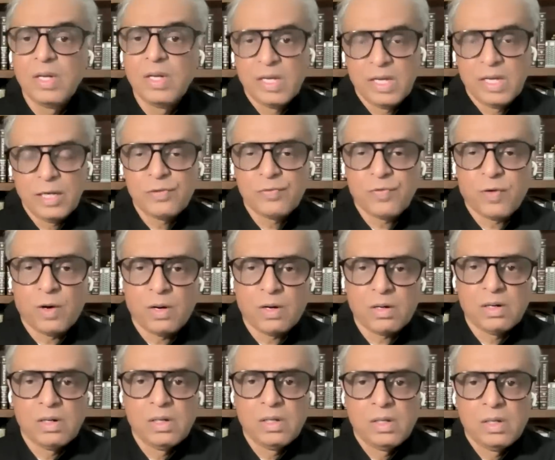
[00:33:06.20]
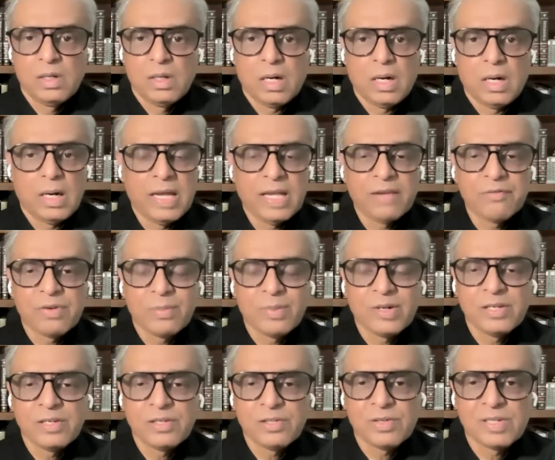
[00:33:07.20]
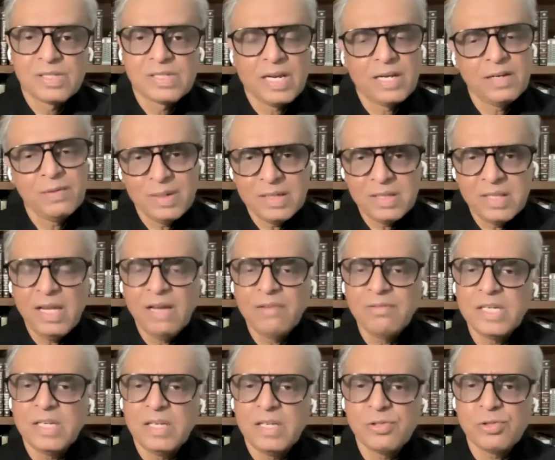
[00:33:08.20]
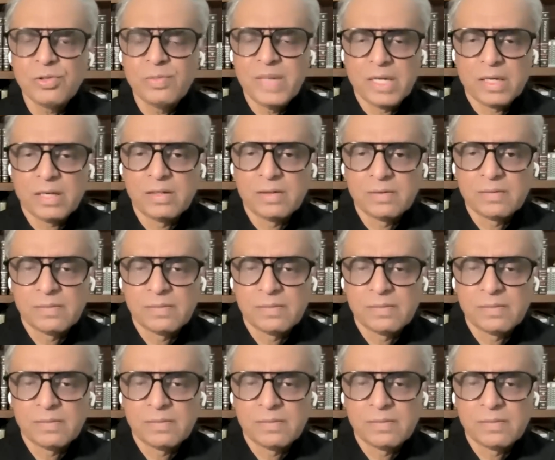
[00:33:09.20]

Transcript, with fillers: It's for everybody to decide, but they have a case to make.